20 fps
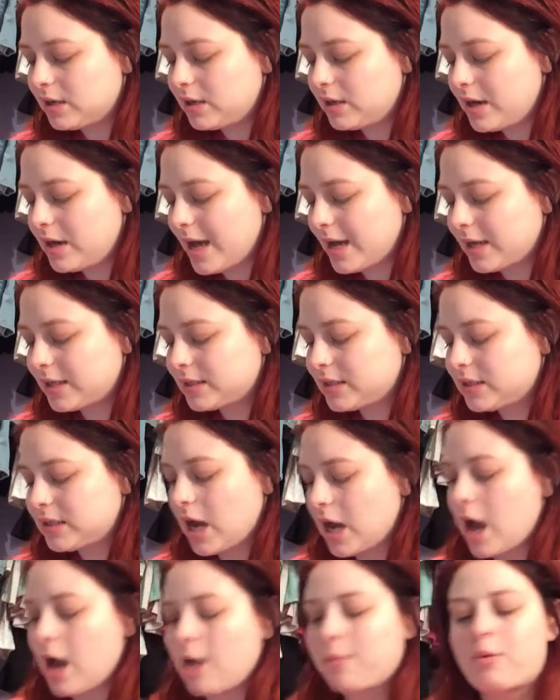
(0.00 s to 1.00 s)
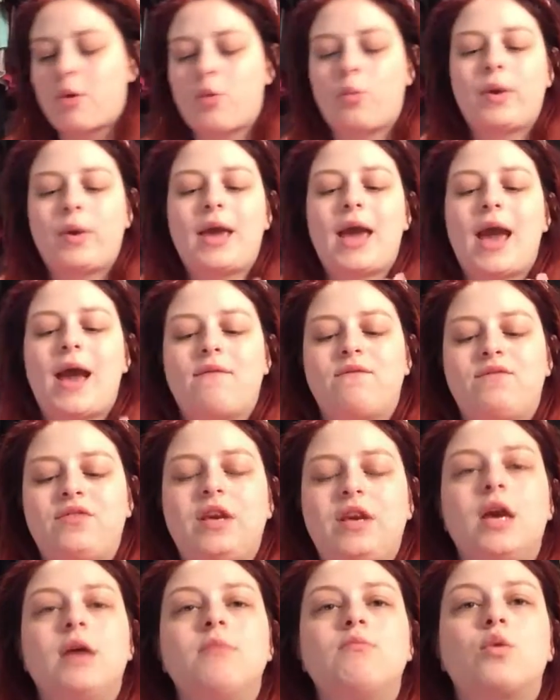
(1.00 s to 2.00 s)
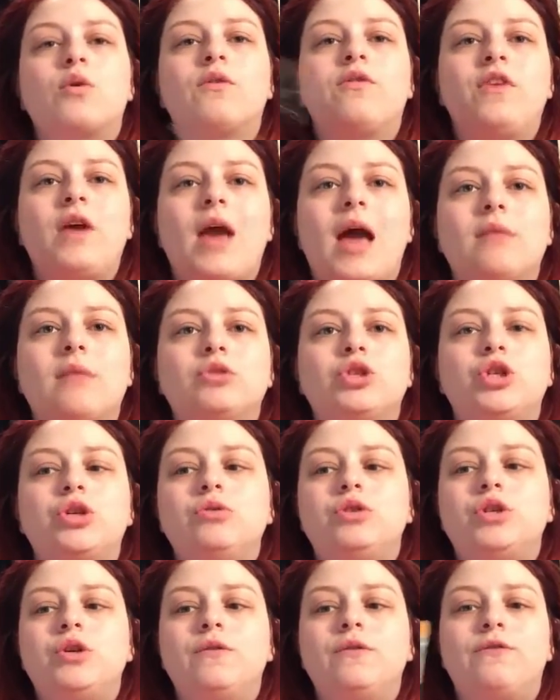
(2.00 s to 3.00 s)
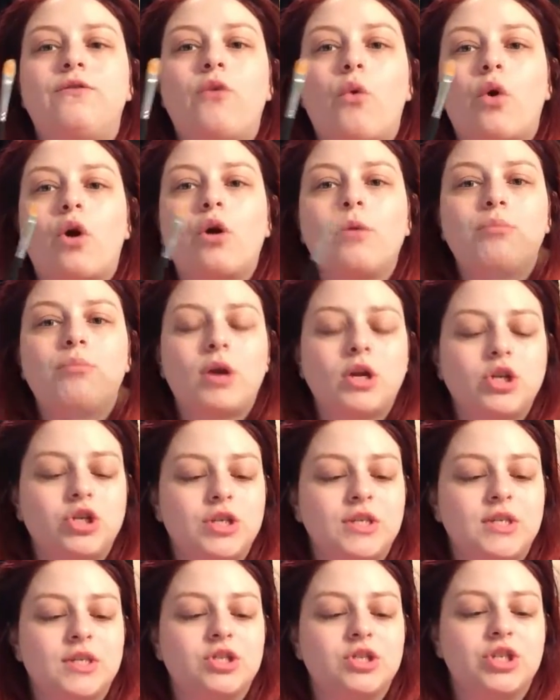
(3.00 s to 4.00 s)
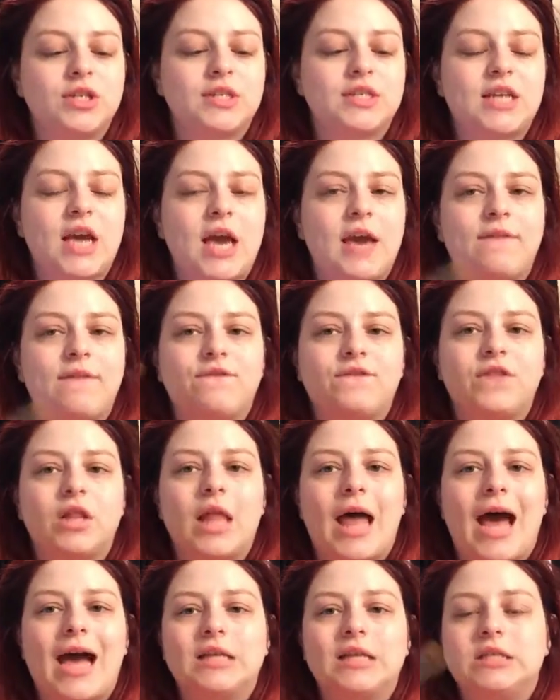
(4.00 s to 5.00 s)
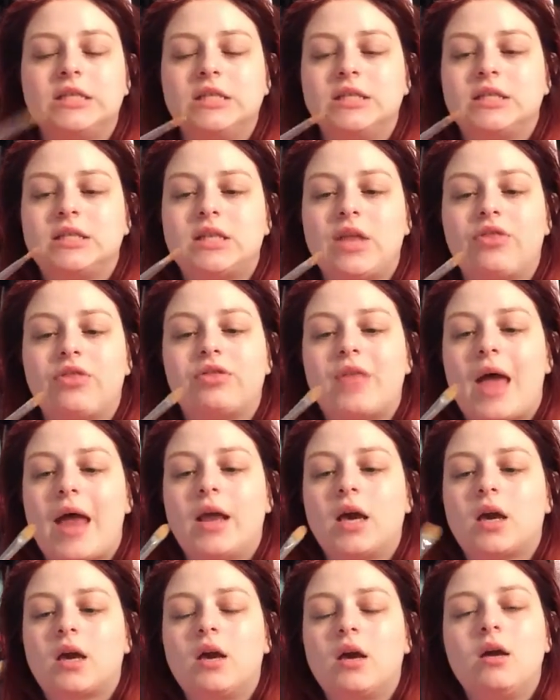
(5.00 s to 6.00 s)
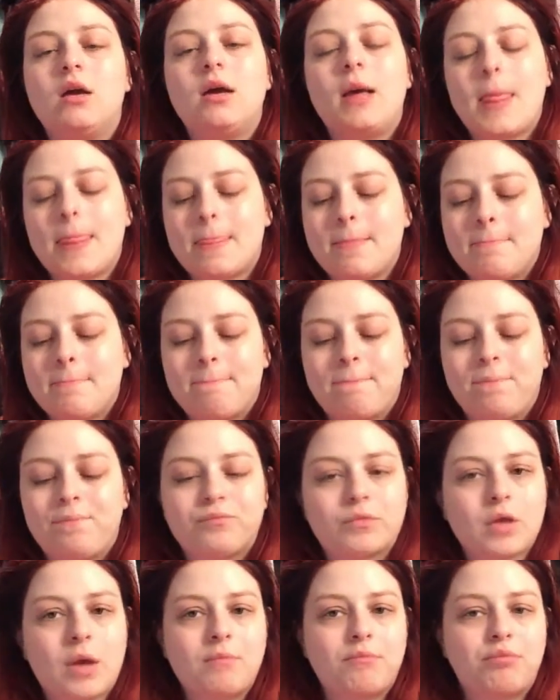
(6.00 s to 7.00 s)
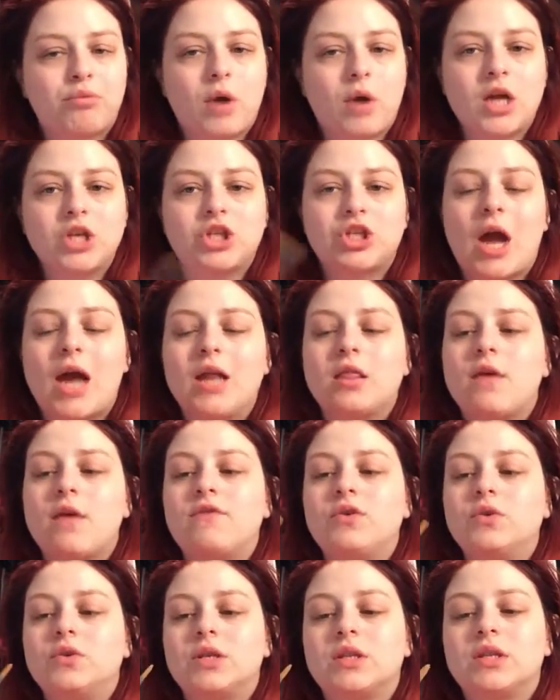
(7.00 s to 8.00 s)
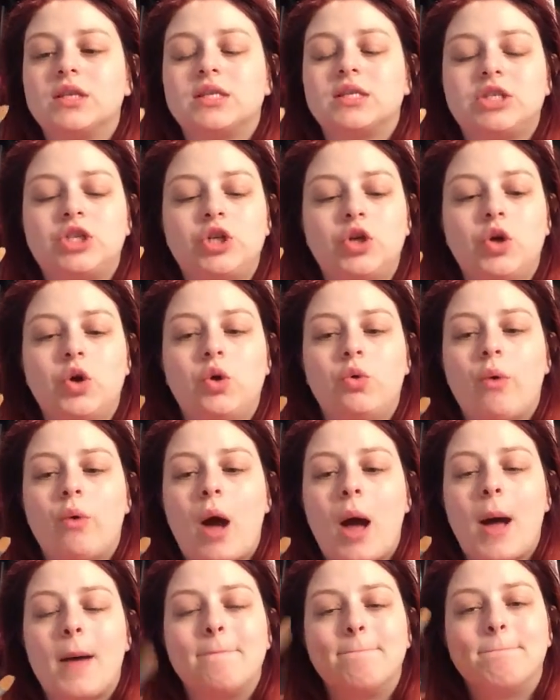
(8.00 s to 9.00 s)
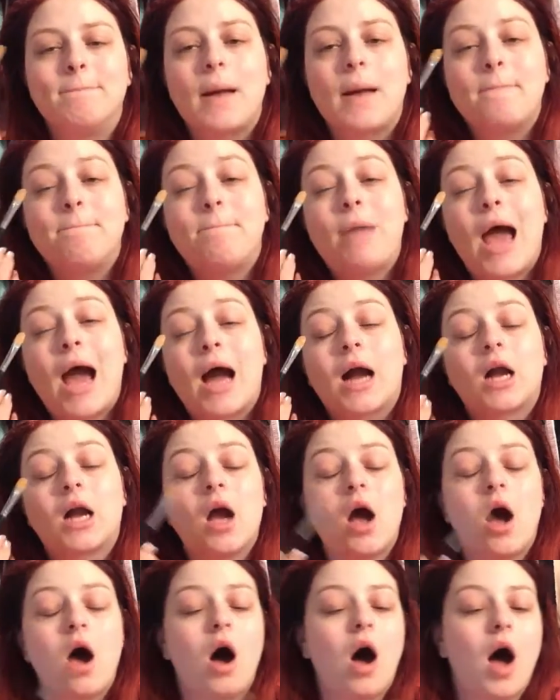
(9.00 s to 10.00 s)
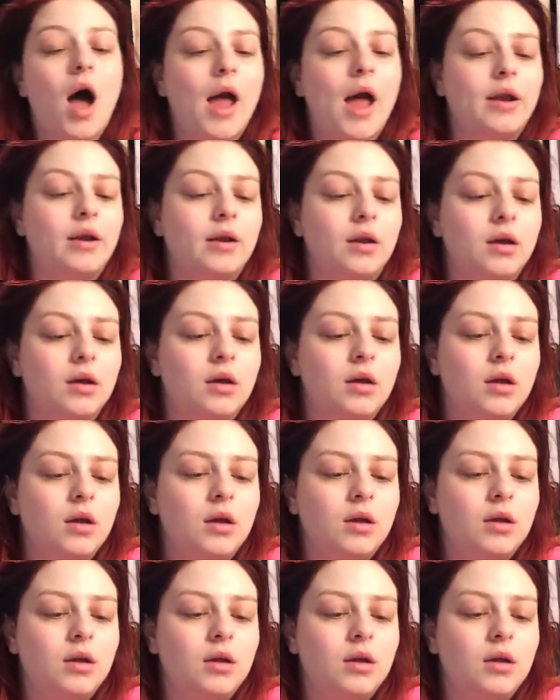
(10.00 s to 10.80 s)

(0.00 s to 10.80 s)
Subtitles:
next up we have the Morphe M224 brush. This is just a flat synthetic brush. I love using this to pack on